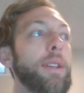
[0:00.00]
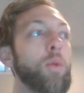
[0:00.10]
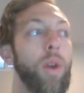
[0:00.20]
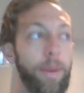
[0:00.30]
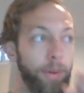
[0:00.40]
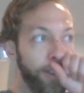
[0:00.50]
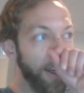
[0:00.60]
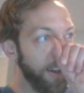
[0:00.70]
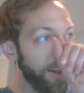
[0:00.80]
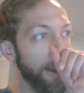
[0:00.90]

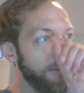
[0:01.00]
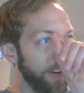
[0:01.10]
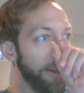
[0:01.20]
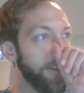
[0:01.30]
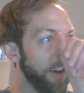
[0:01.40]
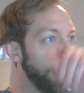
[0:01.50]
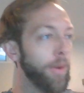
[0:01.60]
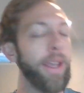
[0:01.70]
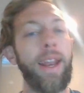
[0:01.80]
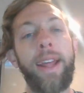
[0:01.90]
20% of the company,
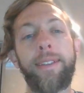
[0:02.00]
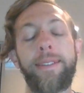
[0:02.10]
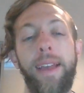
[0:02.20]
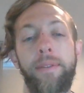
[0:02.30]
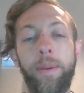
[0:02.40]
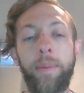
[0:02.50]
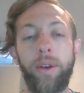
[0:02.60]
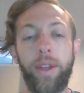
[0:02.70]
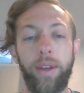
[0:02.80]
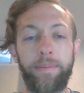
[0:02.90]
valuing it at 7
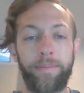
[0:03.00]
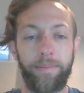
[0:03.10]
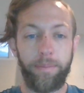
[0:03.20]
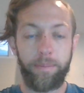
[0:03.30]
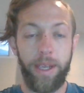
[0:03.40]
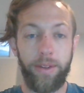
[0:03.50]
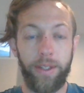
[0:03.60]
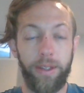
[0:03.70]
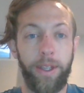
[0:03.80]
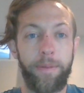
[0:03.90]
million
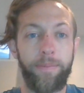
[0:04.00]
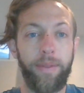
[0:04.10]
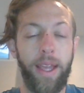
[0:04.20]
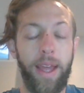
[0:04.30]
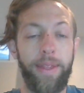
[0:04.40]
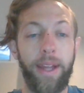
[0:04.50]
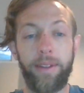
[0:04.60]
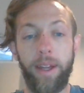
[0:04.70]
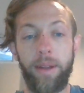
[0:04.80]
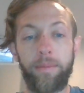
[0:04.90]
basically at that
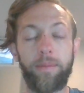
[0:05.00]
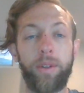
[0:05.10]
time,